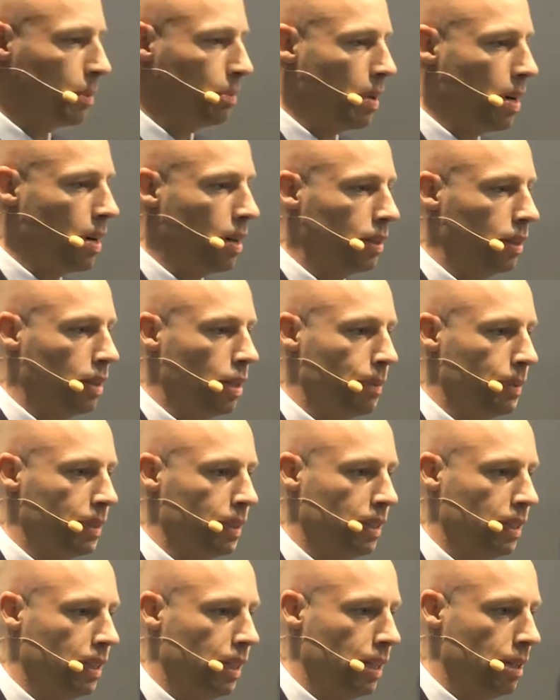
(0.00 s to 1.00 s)
is Mark
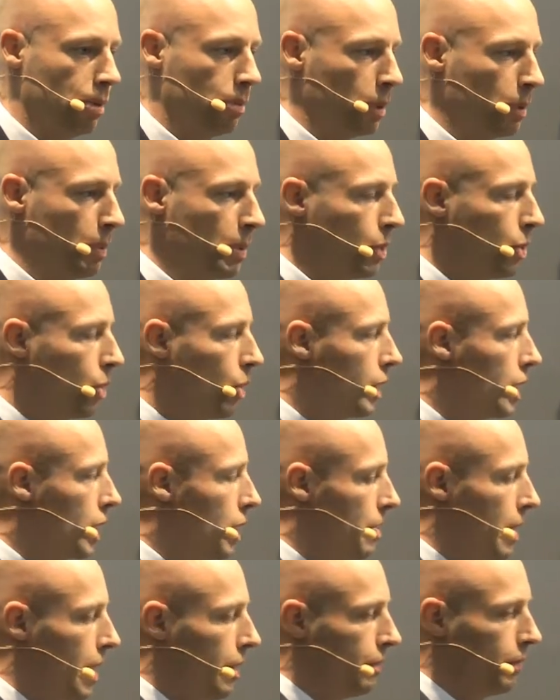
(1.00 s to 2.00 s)
Larman, and I'm going to be
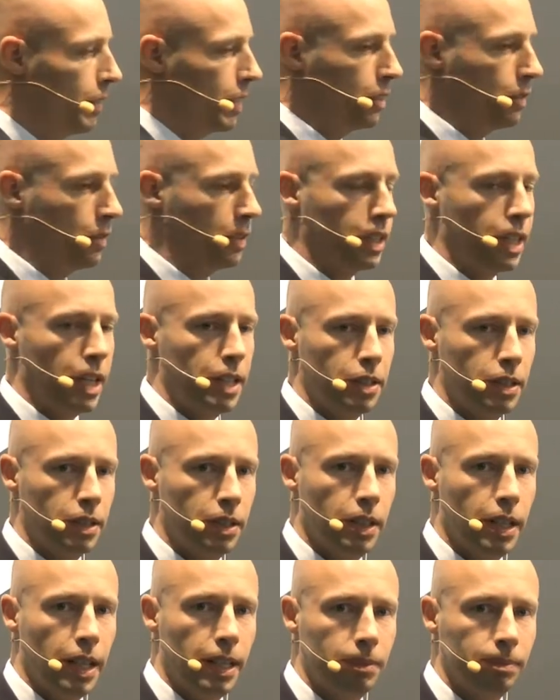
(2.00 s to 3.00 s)
talking about
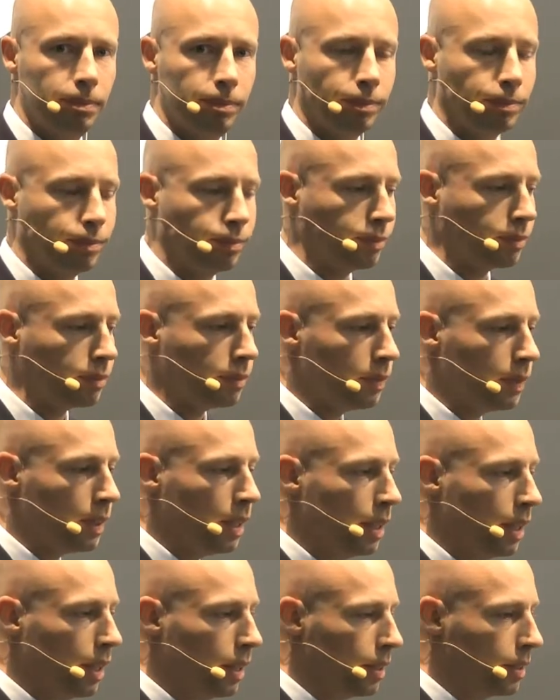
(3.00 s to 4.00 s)
vitrification today.
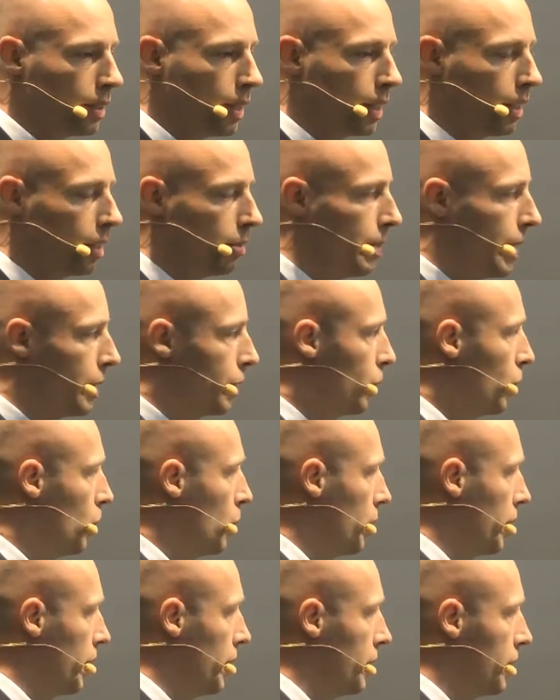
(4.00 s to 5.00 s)
The title of my
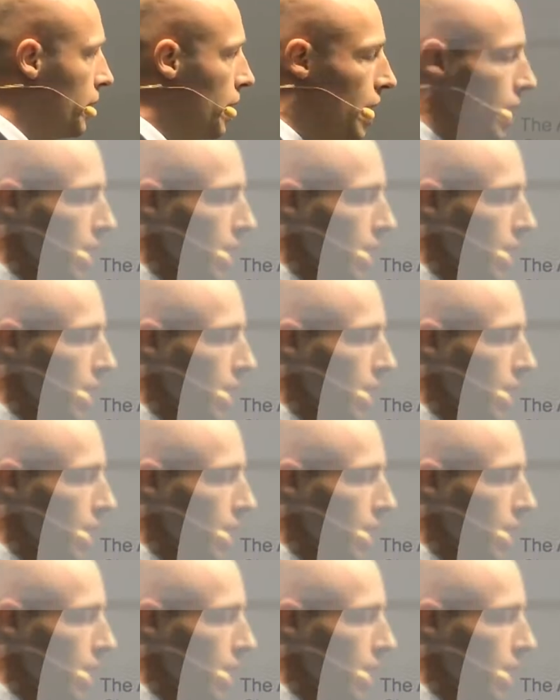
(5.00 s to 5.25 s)
talk is